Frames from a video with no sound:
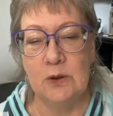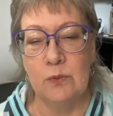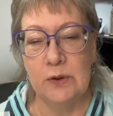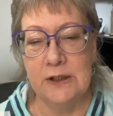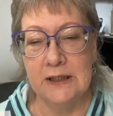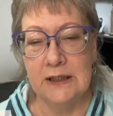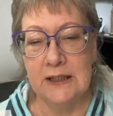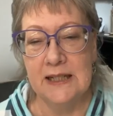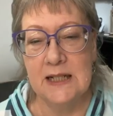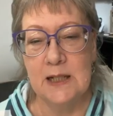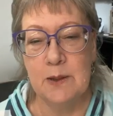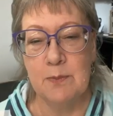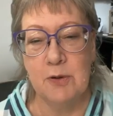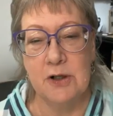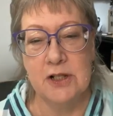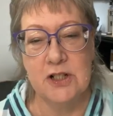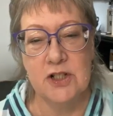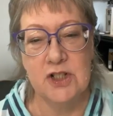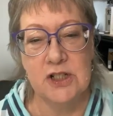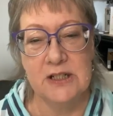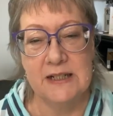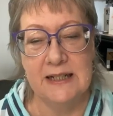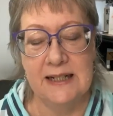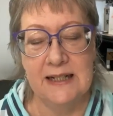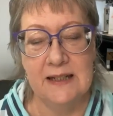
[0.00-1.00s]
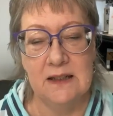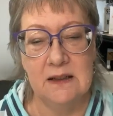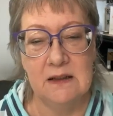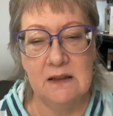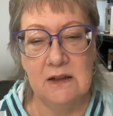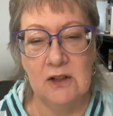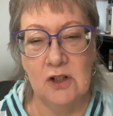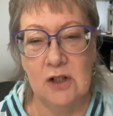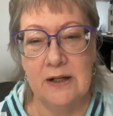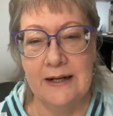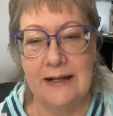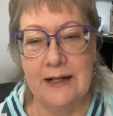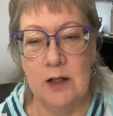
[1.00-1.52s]
really appreciate
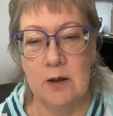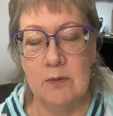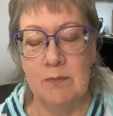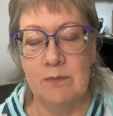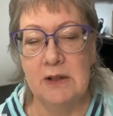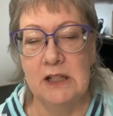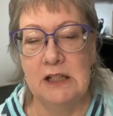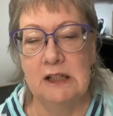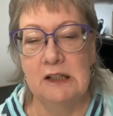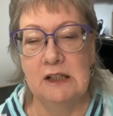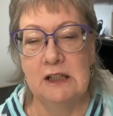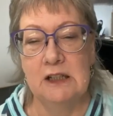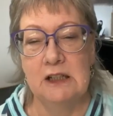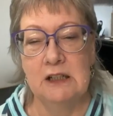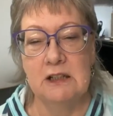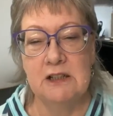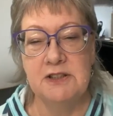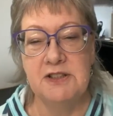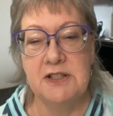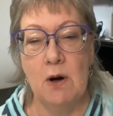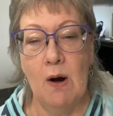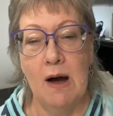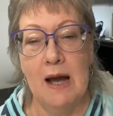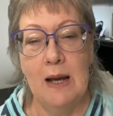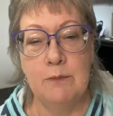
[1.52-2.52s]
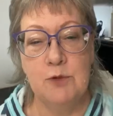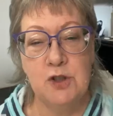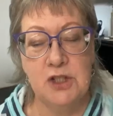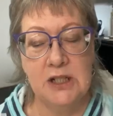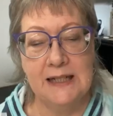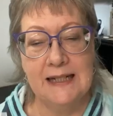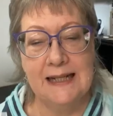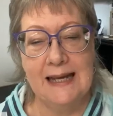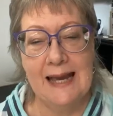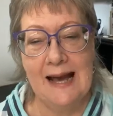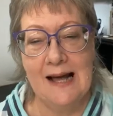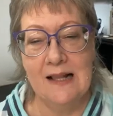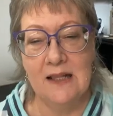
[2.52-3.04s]
your help. So I'm
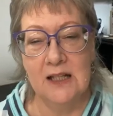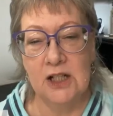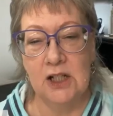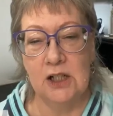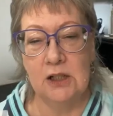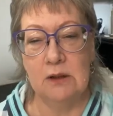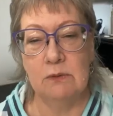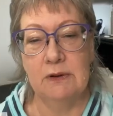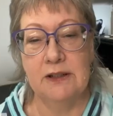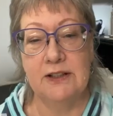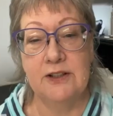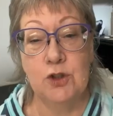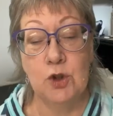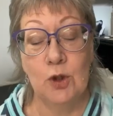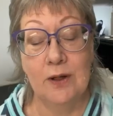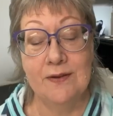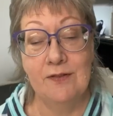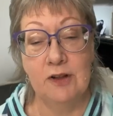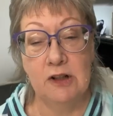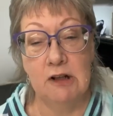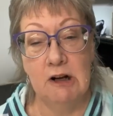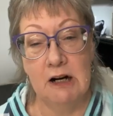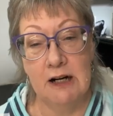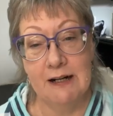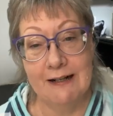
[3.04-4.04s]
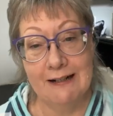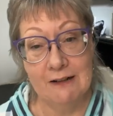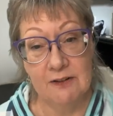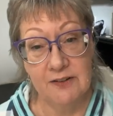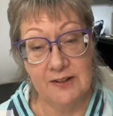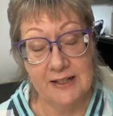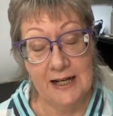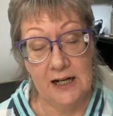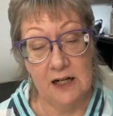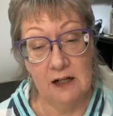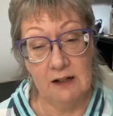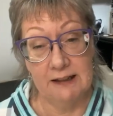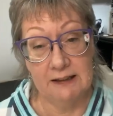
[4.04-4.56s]
Jenny Gallagher with Joyful Heart
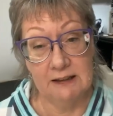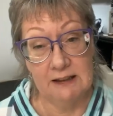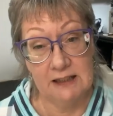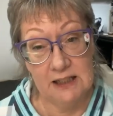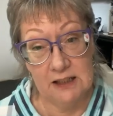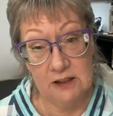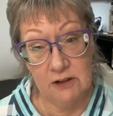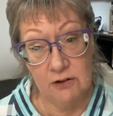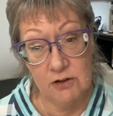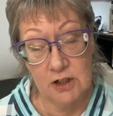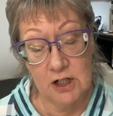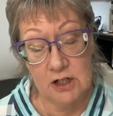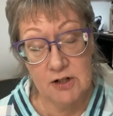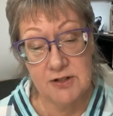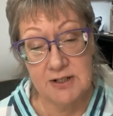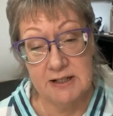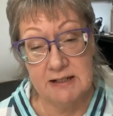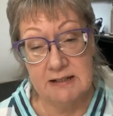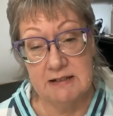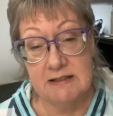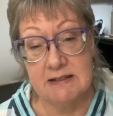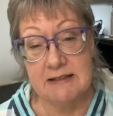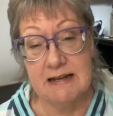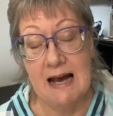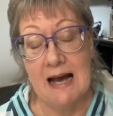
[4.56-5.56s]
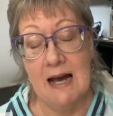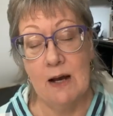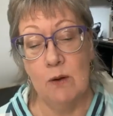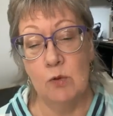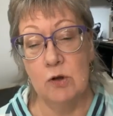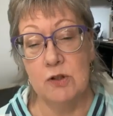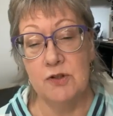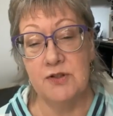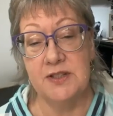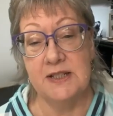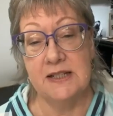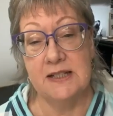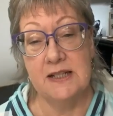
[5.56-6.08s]
Healthcare and Keto Nurses. I
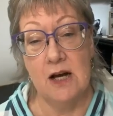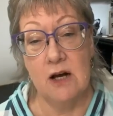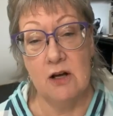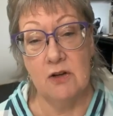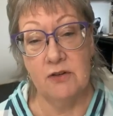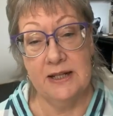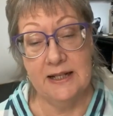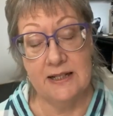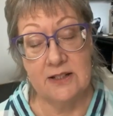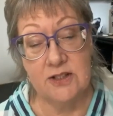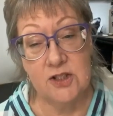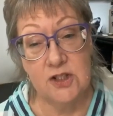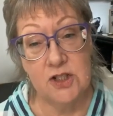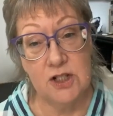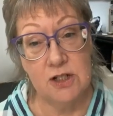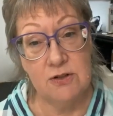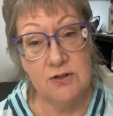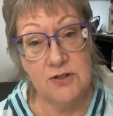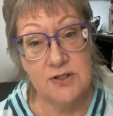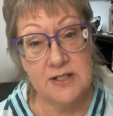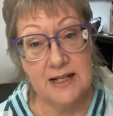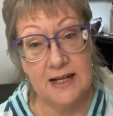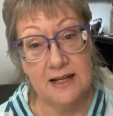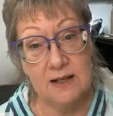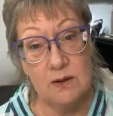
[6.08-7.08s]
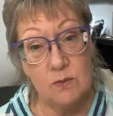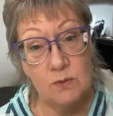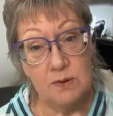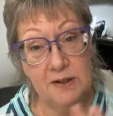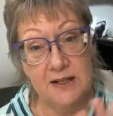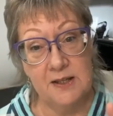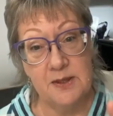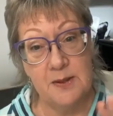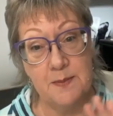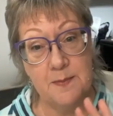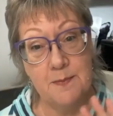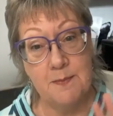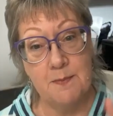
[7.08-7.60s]
will see y'all next Tuesday
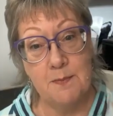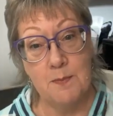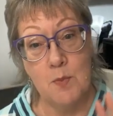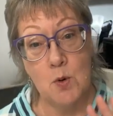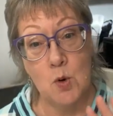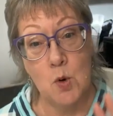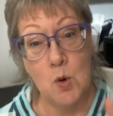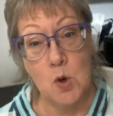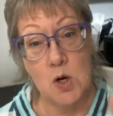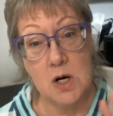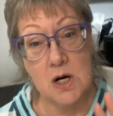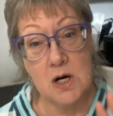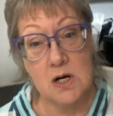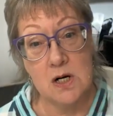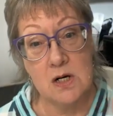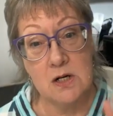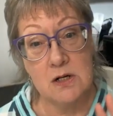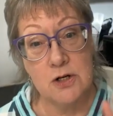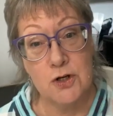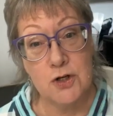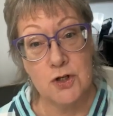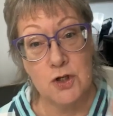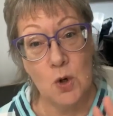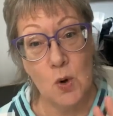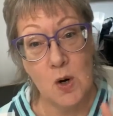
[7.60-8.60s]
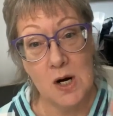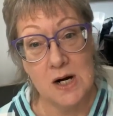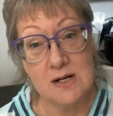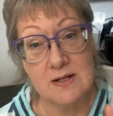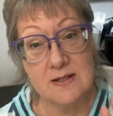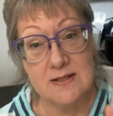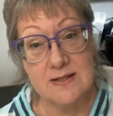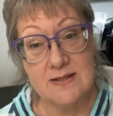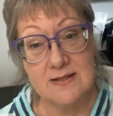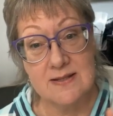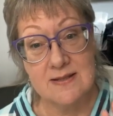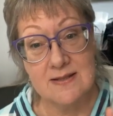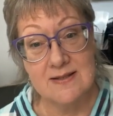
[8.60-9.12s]
with more
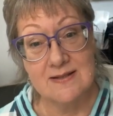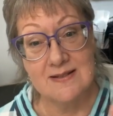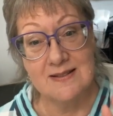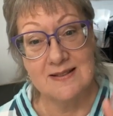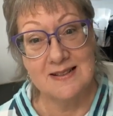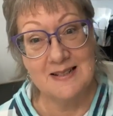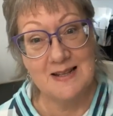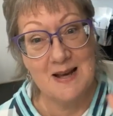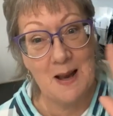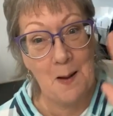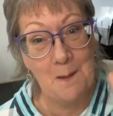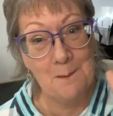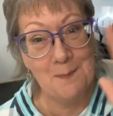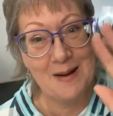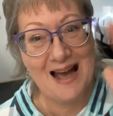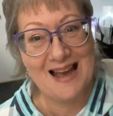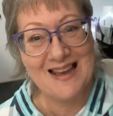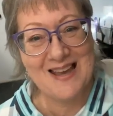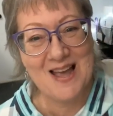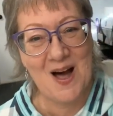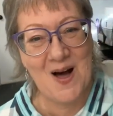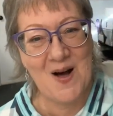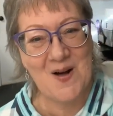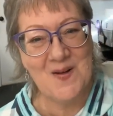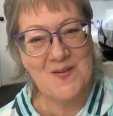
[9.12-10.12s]
shorts. Bye,